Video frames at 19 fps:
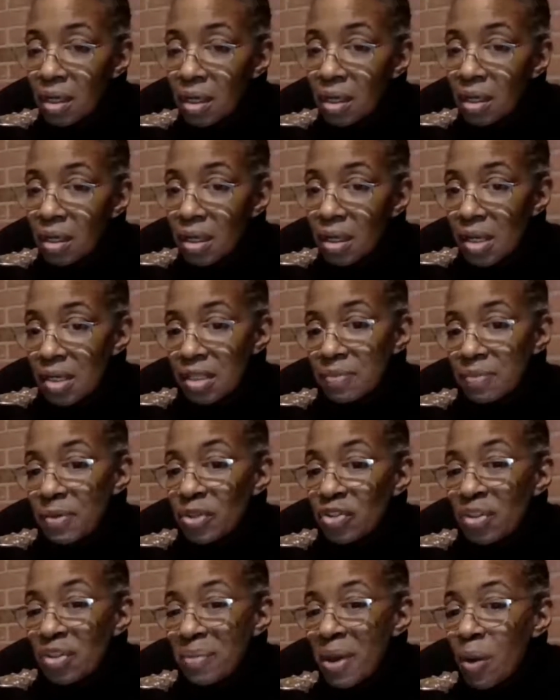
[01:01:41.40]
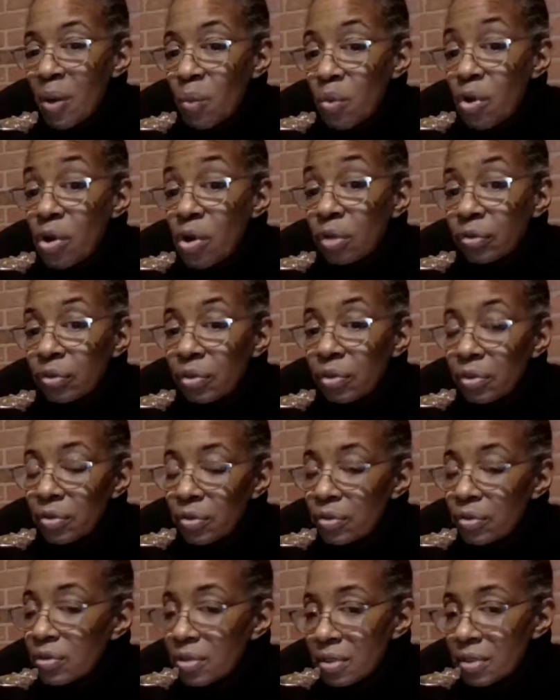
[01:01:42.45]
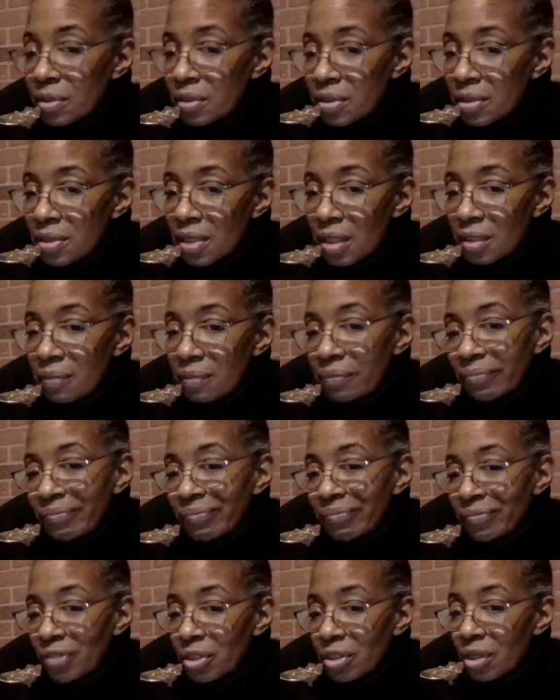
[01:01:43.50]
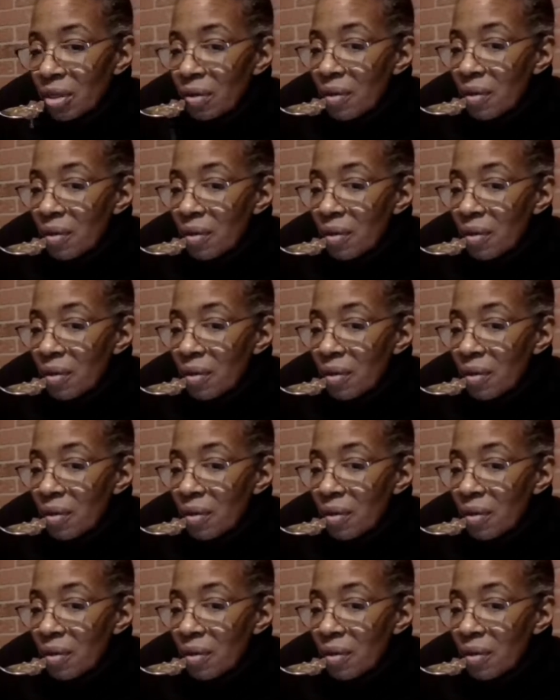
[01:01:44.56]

and especially about world news. It's like, you know.